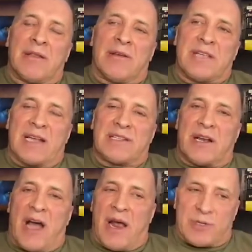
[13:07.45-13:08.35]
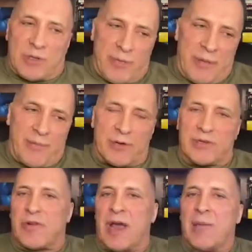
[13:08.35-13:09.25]
those extra carbs to be
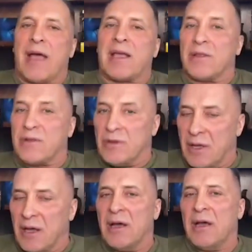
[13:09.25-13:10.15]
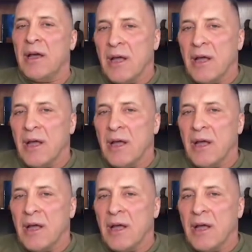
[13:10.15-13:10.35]
pushed right back into the